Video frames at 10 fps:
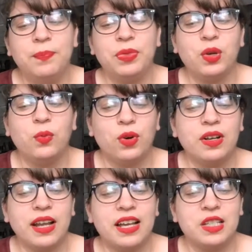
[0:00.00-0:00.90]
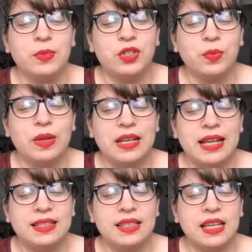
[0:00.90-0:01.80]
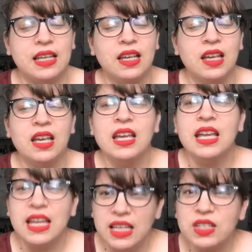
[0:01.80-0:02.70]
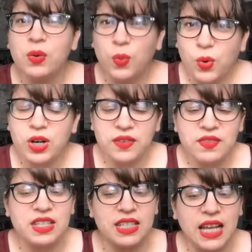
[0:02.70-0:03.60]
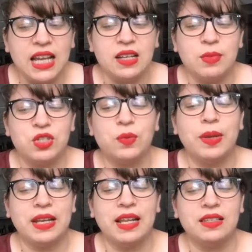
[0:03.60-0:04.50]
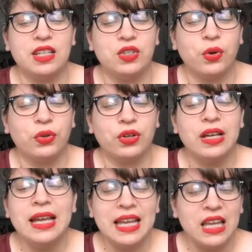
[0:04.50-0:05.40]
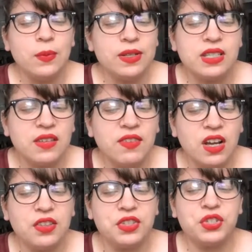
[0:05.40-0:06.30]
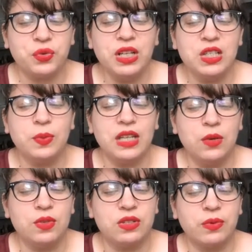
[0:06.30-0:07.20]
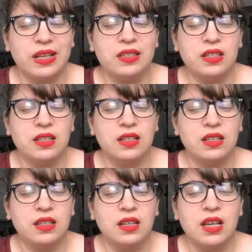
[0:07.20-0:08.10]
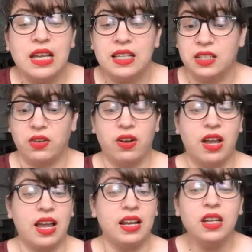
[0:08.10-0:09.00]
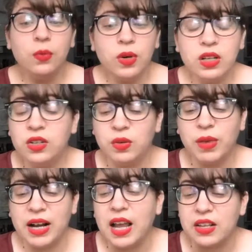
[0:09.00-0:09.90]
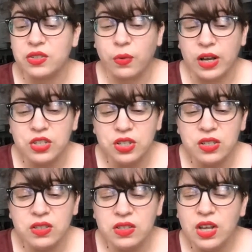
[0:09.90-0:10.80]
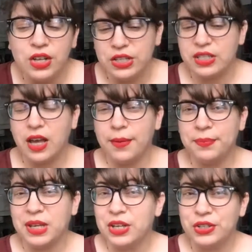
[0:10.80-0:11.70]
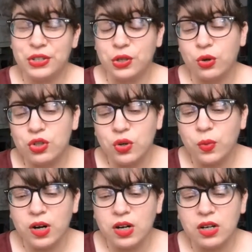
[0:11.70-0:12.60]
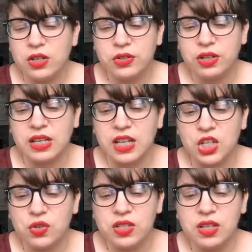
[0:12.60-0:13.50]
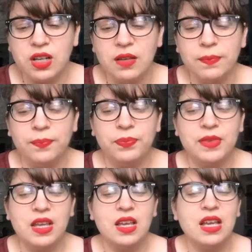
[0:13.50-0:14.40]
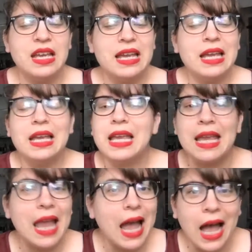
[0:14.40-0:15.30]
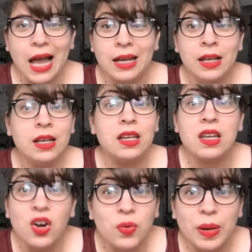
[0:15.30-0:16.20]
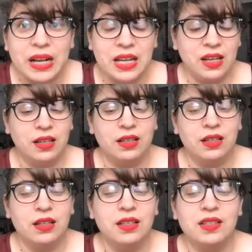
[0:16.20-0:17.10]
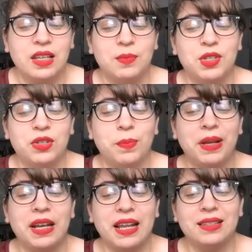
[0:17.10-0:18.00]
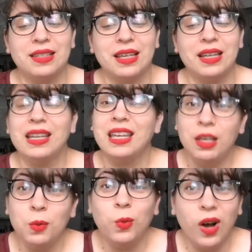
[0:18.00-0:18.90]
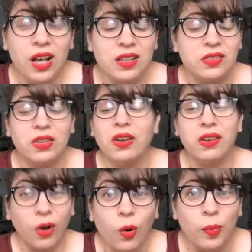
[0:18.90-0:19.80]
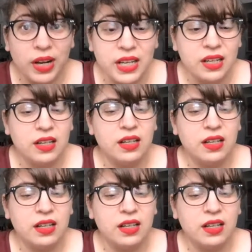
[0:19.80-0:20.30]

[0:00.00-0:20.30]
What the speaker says: the warden asked Mr. Pendanski. "He's a ward of the state," Mr. Pendanski told her. "He was living on the streets when he was arrested." "Is there anyone who might ask questions? Some social worker who took an interest in him?" "He had nobody," said Mr. Pendanski. "He was nobody."